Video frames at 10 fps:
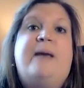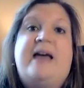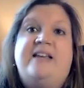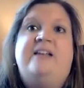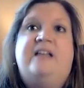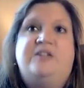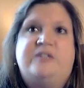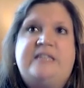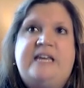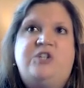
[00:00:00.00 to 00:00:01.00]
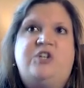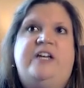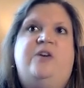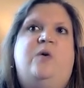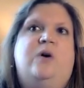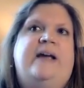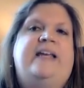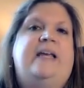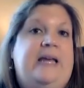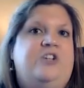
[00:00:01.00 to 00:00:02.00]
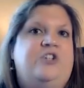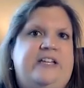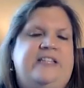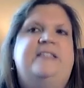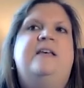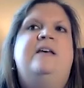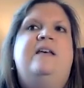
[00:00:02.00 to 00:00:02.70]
pending legislation or regulations